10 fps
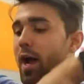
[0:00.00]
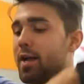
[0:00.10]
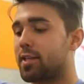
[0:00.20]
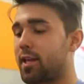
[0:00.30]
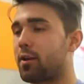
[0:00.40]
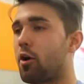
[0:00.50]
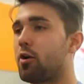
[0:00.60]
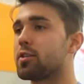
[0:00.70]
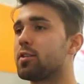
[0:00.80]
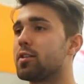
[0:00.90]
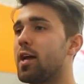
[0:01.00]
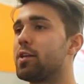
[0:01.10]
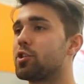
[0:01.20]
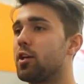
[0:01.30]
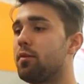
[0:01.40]
guys, I get constant
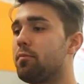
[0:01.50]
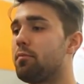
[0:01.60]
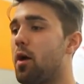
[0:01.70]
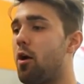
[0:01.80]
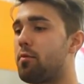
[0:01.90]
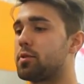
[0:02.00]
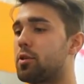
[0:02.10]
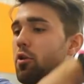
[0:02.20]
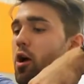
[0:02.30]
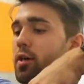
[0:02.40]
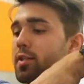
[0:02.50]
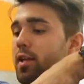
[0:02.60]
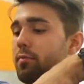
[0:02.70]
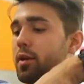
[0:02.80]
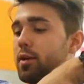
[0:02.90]
tension. My arms are locked
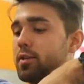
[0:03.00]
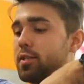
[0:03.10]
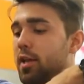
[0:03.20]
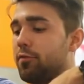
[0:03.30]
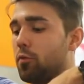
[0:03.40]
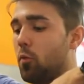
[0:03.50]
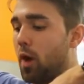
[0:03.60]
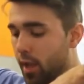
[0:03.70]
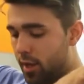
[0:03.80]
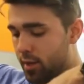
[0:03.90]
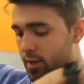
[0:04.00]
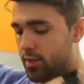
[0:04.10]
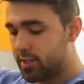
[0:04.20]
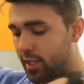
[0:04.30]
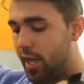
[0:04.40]
in, but in a safer way,
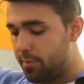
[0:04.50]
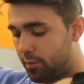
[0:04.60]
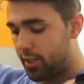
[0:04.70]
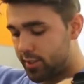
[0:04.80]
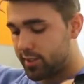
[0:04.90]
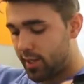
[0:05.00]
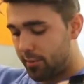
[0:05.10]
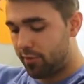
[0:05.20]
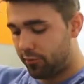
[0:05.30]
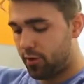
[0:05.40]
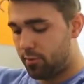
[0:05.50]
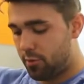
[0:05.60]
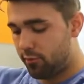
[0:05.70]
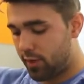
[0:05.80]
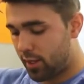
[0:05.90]
because the cable is semi-free
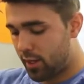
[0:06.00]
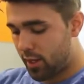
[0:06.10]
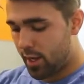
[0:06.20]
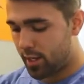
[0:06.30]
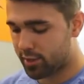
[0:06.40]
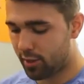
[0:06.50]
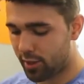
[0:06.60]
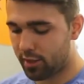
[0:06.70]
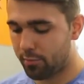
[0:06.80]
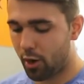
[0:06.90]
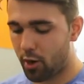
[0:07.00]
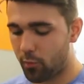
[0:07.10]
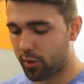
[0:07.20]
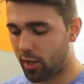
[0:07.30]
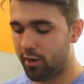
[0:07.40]
moving. It's not like a bar
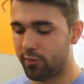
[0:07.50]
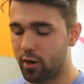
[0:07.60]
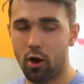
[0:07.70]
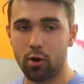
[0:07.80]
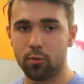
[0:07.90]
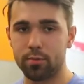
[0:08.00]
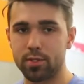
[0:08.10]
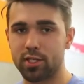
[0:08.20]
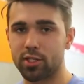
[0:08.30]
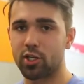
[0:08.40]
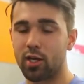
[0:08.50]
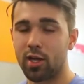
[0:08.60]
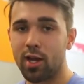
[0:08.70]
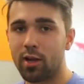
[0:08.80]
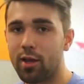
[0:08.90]
where you're kind of in an awkward position.
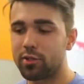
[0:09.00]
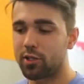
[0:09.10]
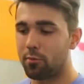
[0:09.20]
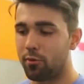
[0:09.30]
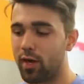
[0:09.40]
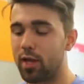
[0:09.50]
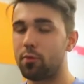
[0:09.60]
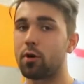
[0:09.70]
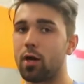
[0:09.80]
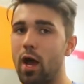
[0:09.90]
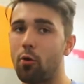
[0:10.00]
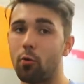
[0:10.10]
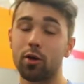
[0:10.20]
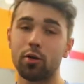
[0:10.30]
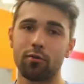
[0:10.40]
It allows you to move inward,
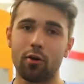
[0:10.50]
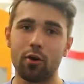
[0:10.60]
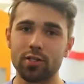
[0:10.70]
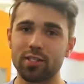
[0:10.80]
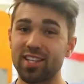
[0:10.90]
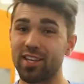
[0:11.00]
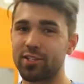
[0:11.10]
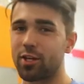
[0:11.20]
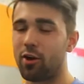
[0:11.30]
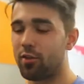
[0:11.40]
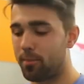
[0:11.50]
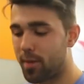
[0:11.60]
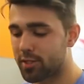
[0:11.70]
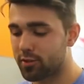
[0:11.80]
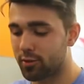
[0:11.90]
outward. You have constant tension on the
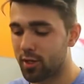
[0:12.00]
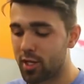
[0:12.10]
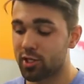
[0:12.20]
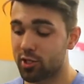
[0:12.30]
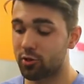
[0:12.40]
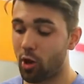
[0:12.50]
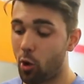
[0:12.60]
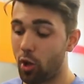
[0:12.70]
muscle, so you can go